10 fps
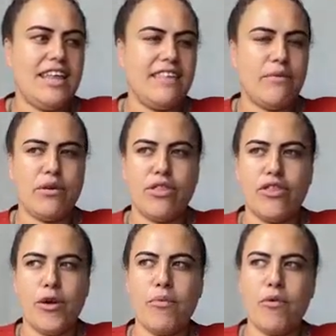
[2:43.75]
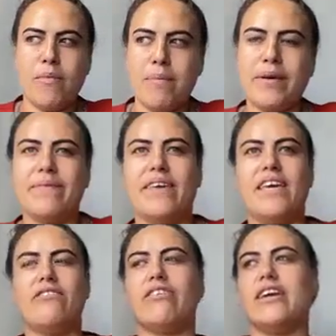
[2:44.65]
They were thermal mapping the
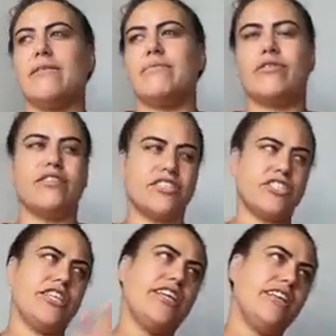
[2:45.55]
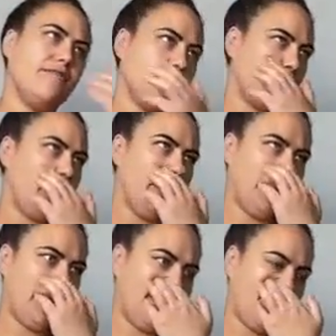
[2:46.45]
area because she lives
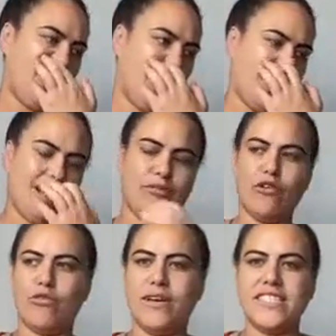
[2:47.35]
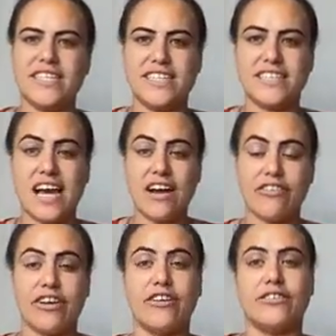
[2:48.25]
in northwestern
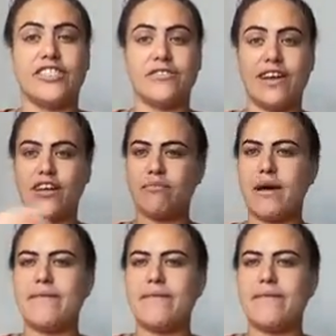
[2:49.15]
Ontario, surrounded by